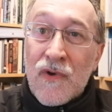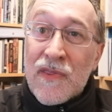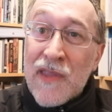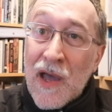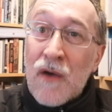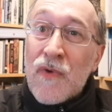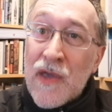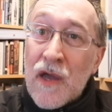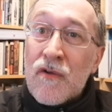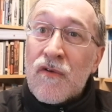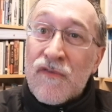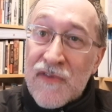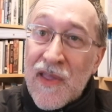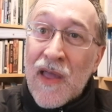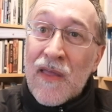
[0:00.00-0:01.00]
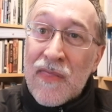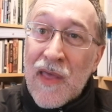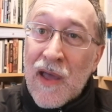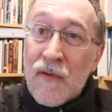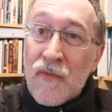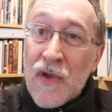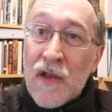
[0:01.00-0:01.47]
Well, now we understand
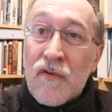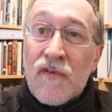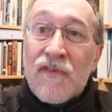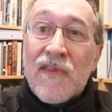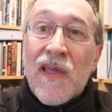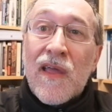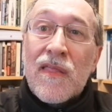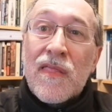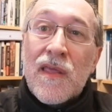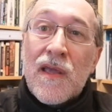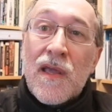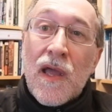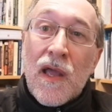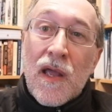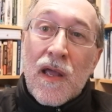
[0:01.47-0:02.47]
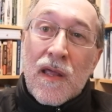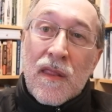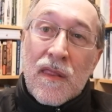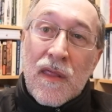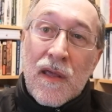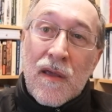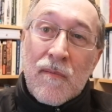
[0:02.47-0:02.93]
that. We understand the
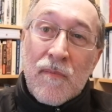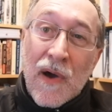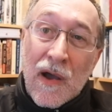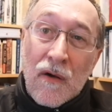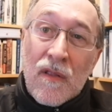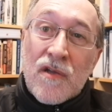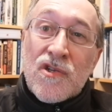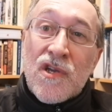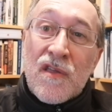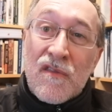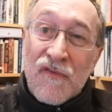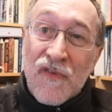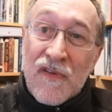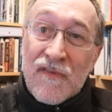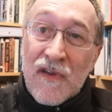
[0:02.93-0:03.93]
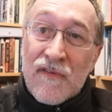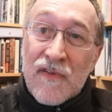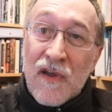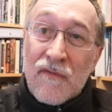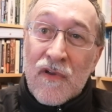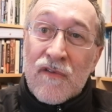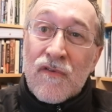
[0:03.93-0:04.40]
the biology and the
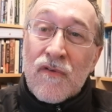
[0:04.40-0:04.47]
physics of it.